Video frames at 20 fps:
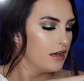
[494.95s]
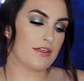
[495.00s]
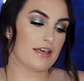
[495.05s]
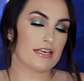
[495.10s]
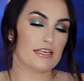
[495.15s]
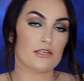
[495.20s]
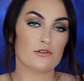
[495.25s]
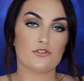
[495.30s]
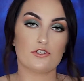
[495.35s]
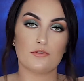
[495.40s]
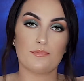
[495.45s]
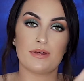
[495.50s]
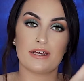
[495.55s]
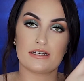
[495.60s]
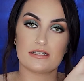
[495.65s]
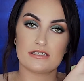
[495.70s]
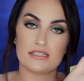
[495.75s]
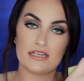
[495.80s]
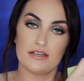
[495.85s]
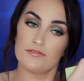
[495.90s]
So thank you to
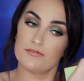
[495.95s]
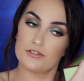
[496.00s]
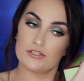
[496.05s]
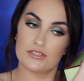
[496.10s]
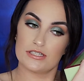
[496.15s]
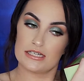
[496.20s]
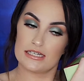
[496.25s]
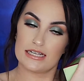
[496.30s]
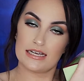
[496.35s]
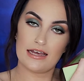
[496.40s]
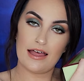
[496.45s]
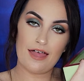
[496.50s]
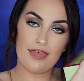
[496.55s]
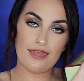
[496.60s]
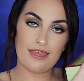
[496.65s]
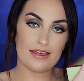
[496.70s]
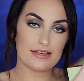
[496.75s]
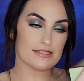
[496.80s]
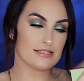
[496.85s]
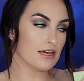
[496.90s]
Pixi for
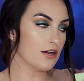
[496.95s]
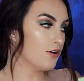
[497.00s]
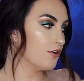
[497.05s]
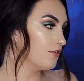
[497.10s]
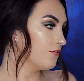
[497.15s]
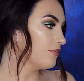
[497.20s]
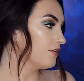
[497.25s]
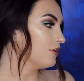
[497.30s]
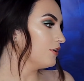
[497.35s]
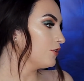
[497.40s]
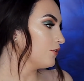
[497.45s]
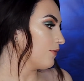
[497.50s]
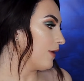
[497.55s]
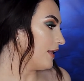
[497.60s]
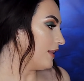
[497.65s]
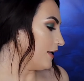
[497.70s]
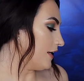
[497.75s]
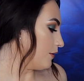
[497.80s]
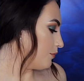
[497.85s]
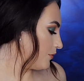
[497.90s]
sending this over.
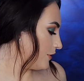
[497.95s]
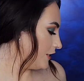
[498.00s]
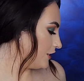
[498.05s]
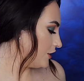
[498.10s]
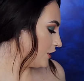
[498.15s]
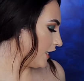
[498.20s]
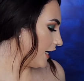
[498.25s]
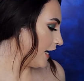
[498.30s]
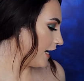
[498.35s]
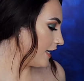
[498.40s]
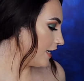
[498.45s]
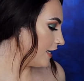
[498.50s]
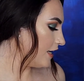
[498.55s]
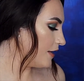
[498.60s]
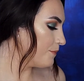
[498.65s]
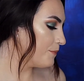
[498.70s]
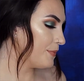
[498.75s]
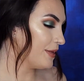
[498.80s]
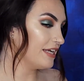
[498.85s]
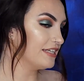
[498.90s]
Greatly appreciate
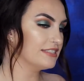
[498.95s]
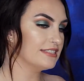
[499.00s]
it.